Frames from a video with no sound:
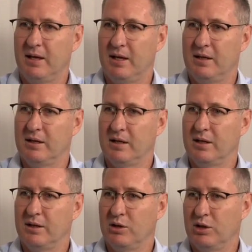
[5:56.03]
And
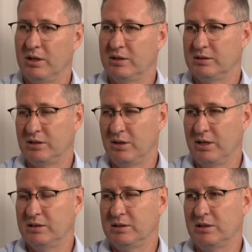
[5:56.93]
uh, this, so
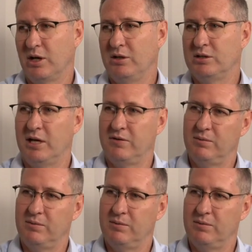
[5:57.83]
there's going to have